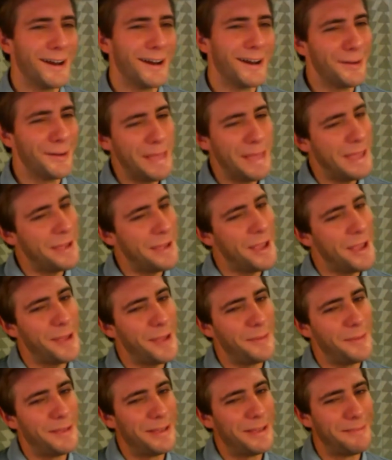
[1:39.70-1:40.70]

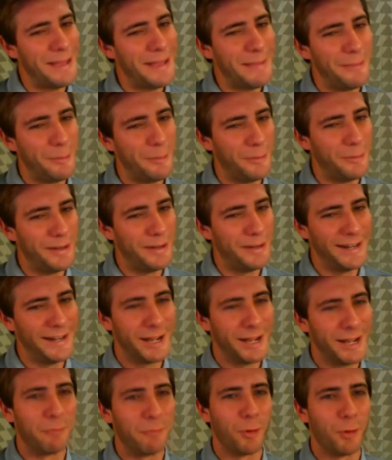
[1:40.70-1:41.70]
Maybe we need a
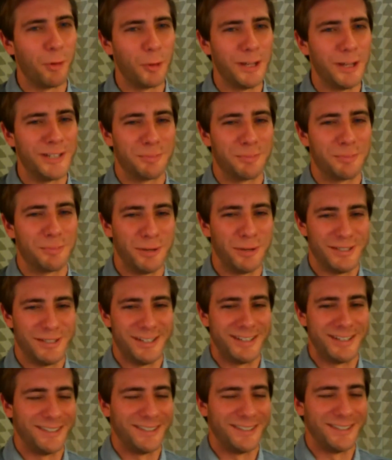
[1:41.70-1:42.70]
couple more weeks of
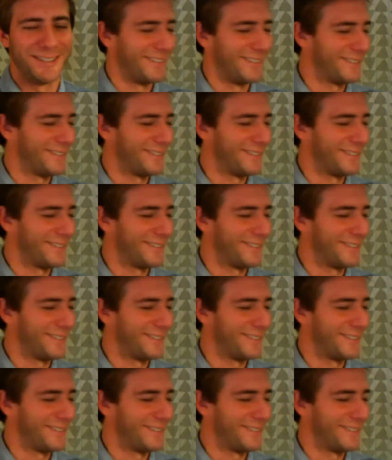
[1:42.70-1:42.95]
preseason to